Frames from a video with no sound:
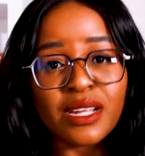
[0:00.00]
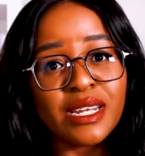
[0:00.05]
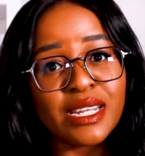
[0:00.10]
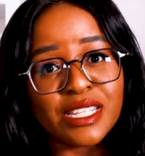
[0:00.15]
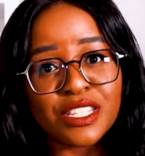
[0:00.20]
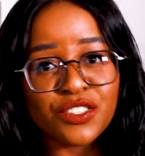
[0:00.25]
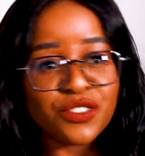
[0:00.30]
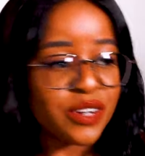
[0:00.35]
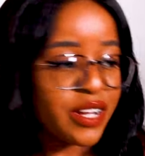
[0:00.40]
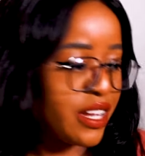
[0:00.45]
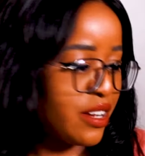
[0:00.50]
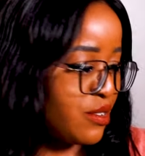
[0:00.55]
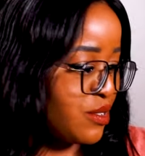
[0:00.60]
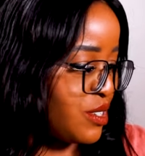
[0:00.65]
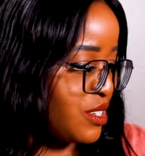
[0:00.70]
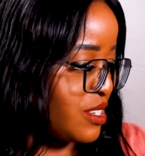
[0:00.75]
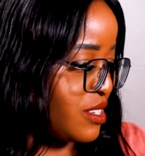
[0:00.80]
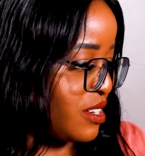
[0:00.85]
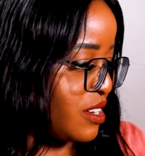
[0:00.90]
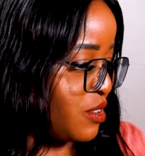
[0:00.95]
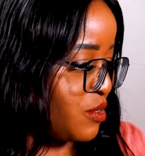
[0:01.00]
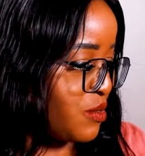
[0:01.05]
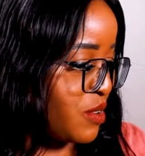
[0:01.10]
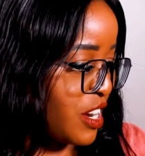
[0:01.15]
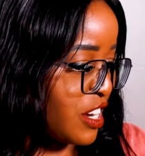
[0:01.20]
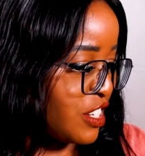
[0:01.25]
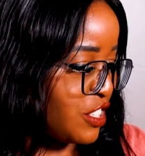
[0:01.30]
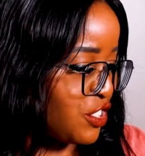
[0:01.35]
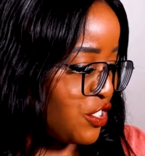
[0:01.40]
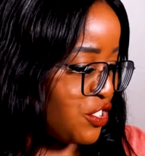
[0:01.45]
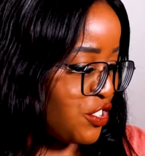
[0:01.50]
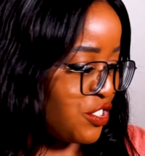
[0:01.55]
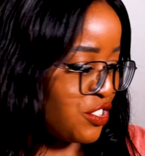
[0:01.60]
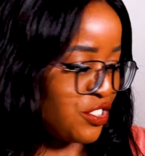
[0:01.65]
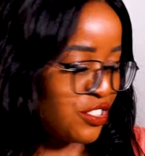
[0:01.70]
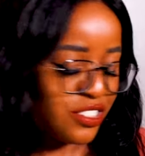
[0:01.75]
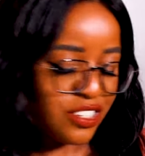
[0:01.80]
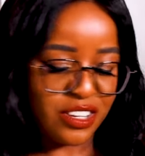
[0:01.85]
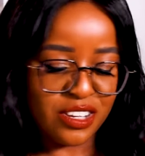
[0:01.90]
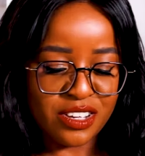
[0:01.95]
Let's try out
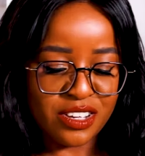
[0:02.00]
Rush.